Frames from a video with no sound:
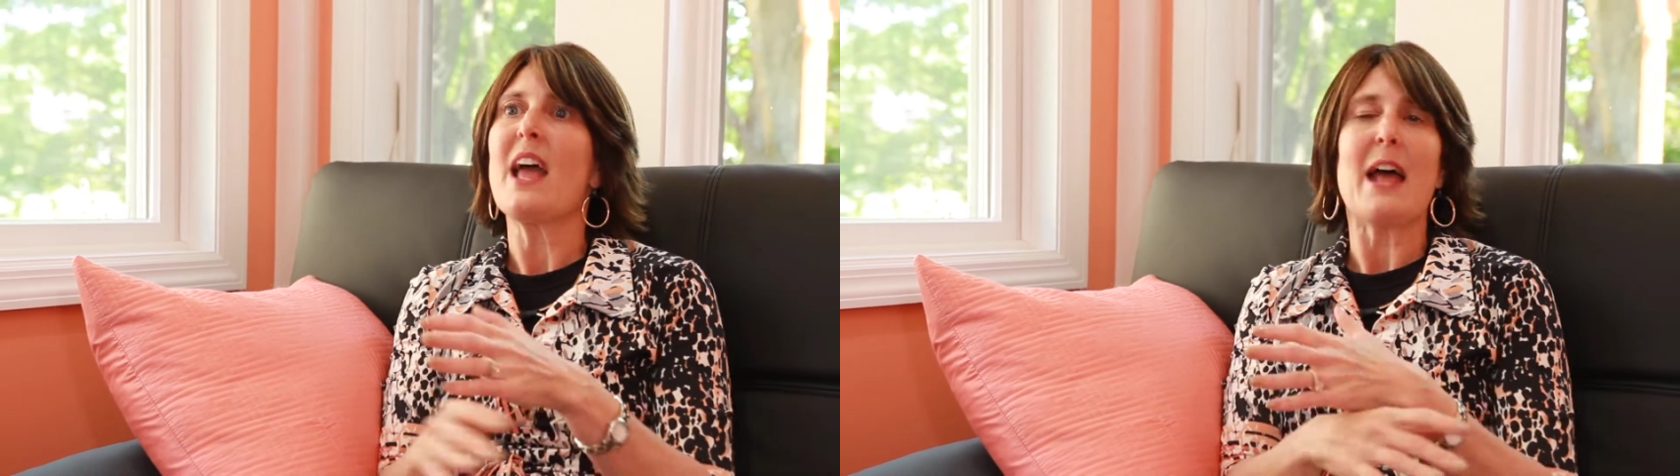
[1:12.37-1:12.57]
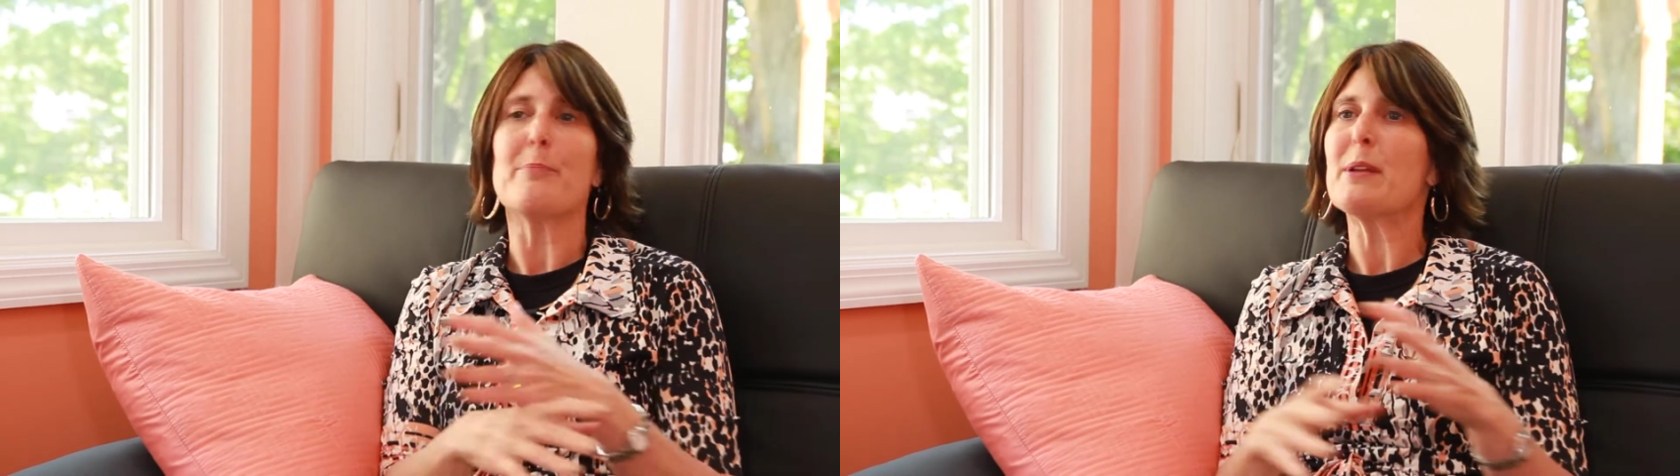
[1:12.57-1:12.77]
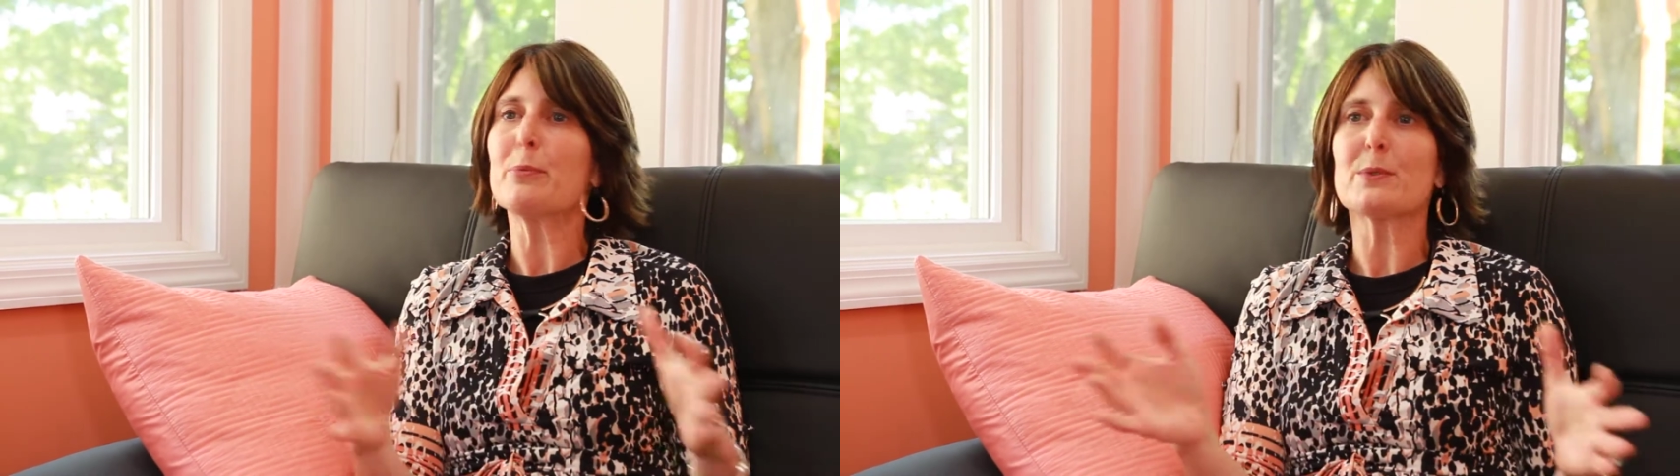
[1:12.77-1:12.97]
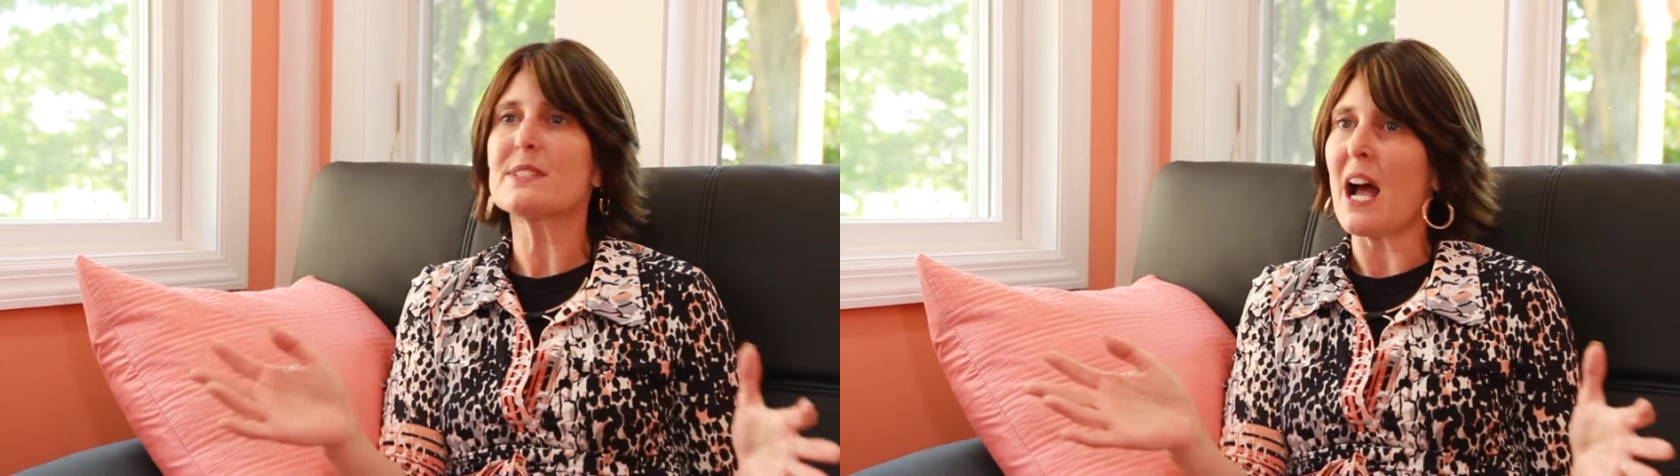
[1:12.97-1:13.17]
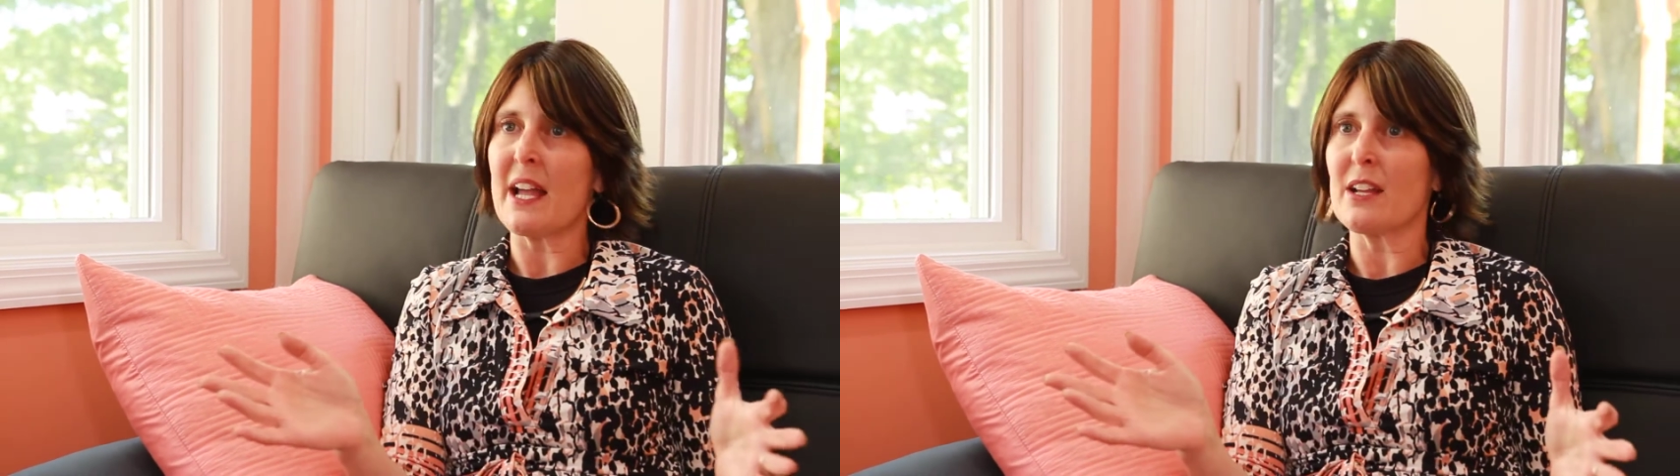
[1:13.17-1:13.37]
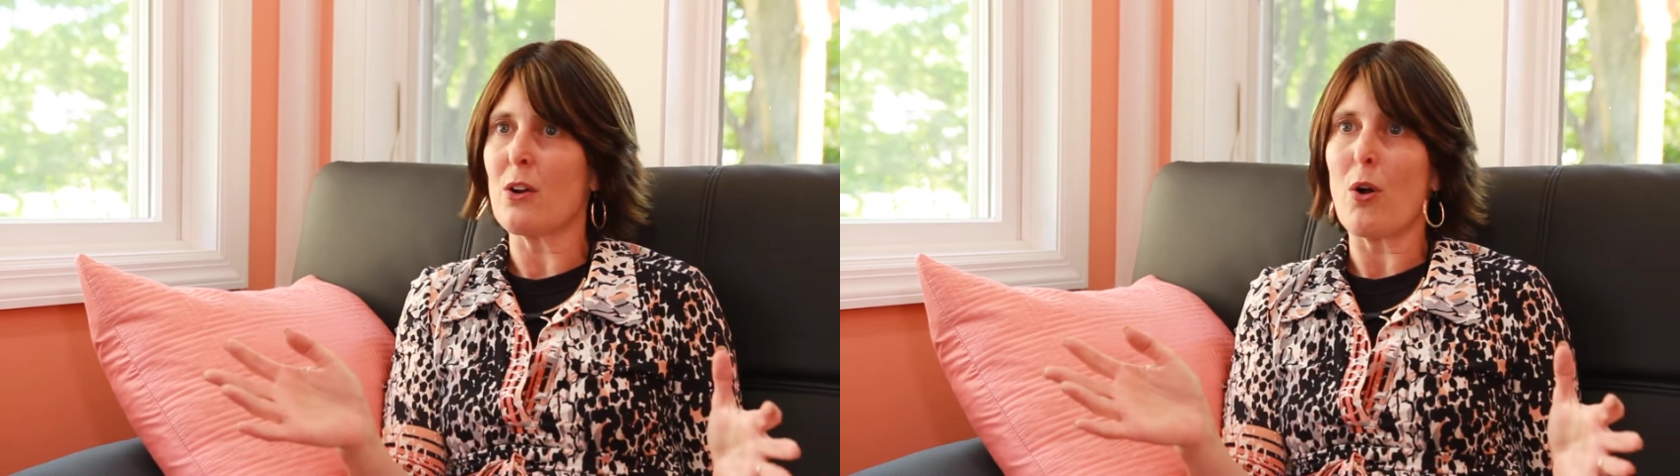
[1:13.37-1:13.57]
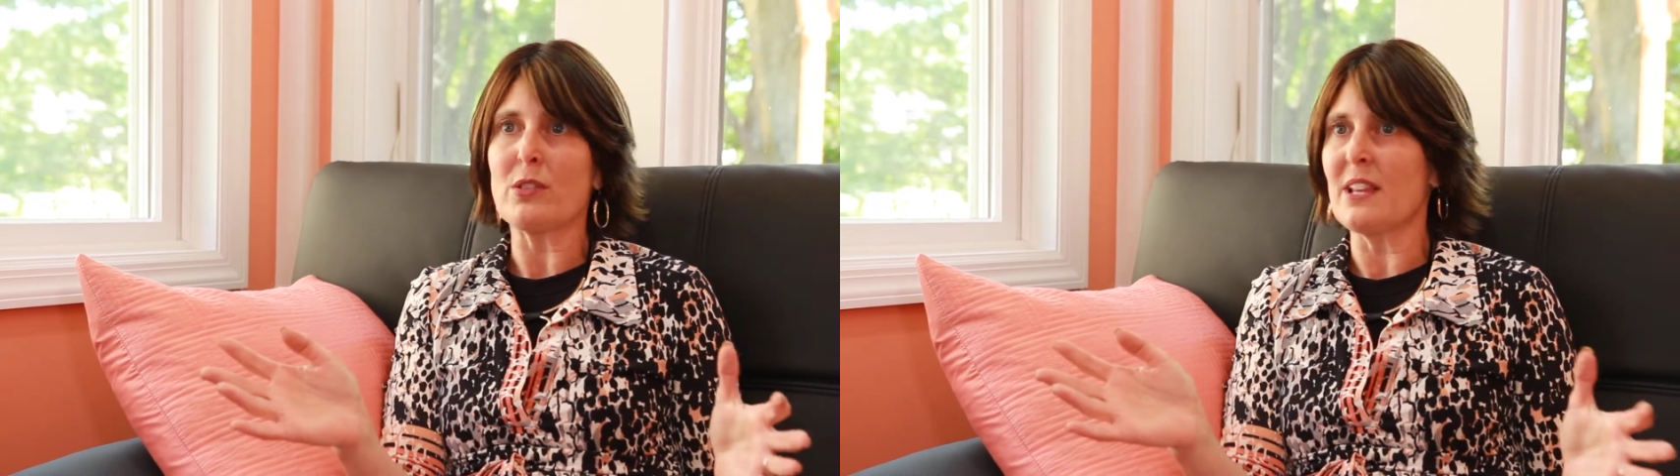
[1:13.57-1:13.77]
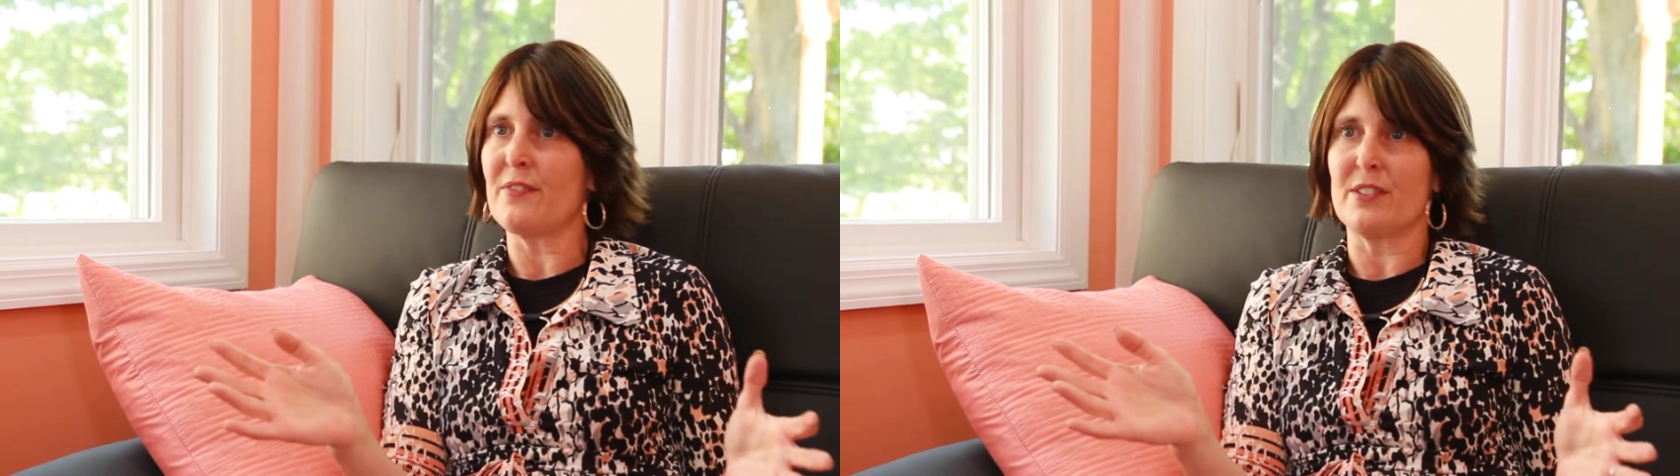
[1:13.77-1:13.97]
and people were dying
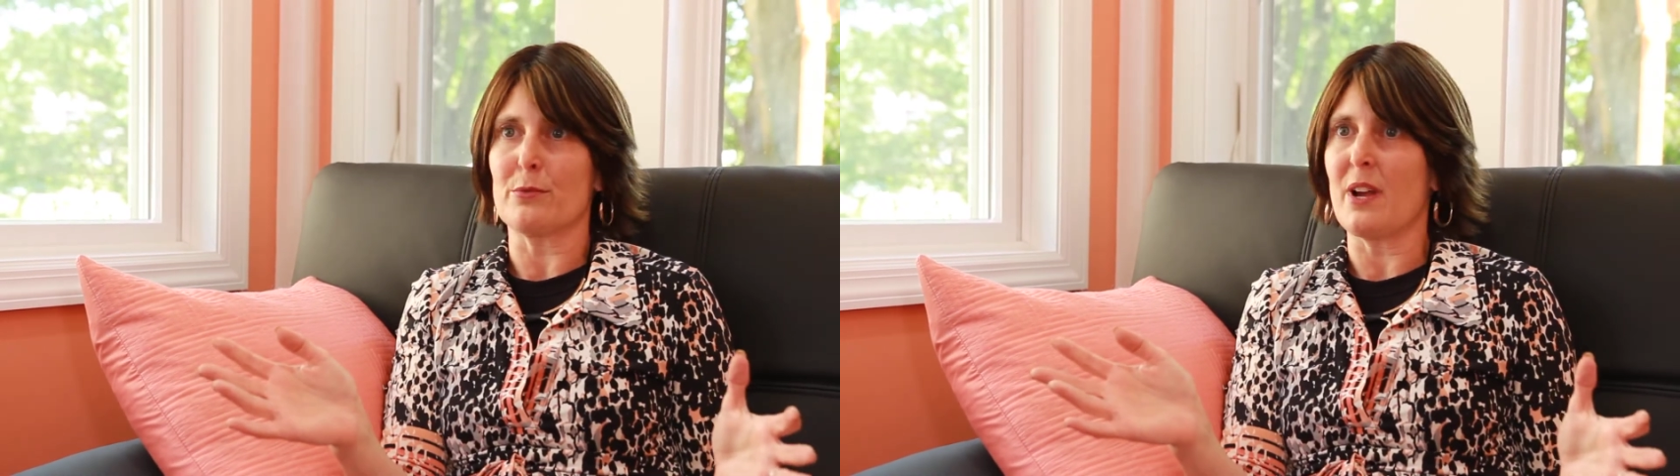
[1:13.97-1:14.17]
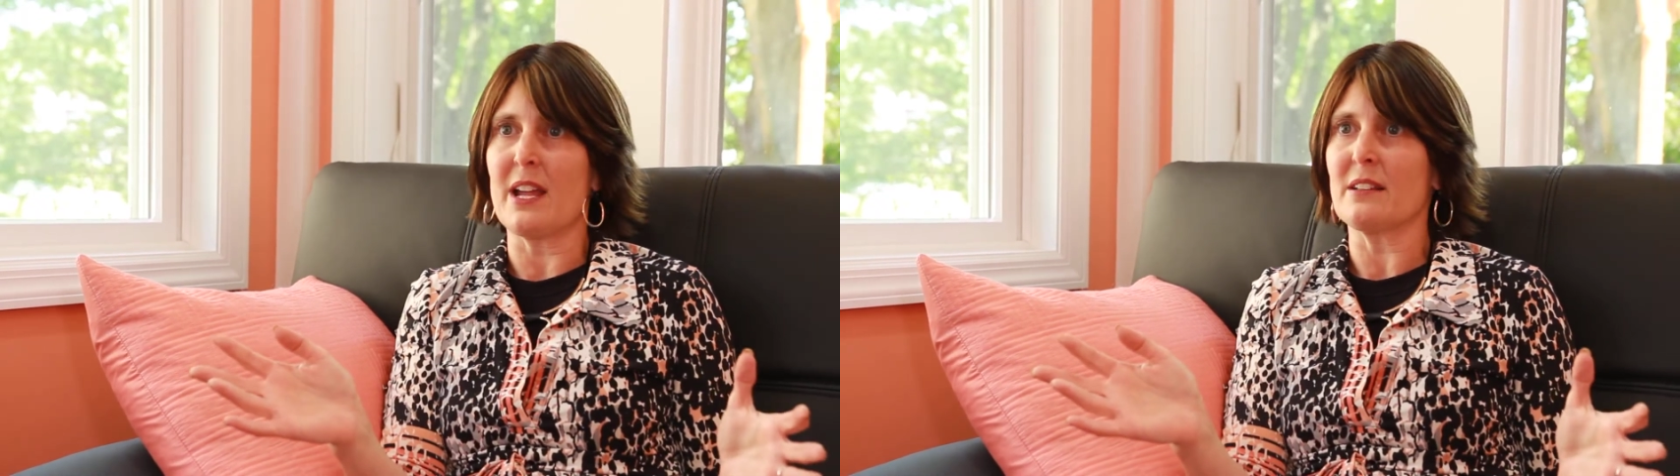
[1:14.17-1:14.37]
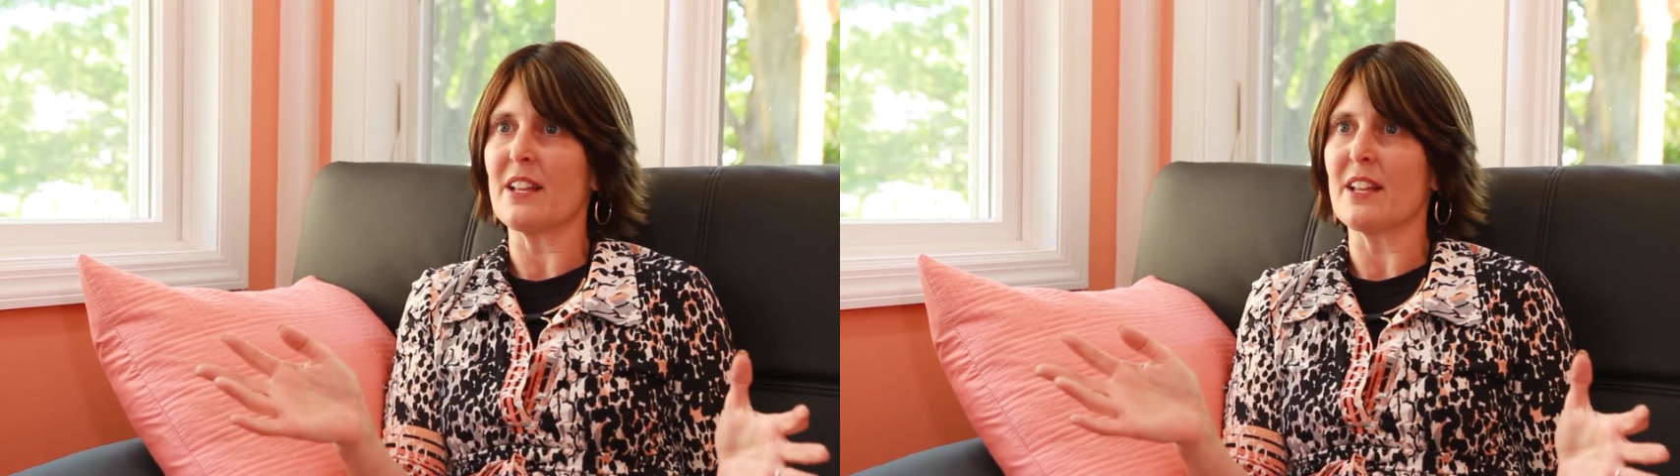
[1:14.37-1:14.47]
left and right.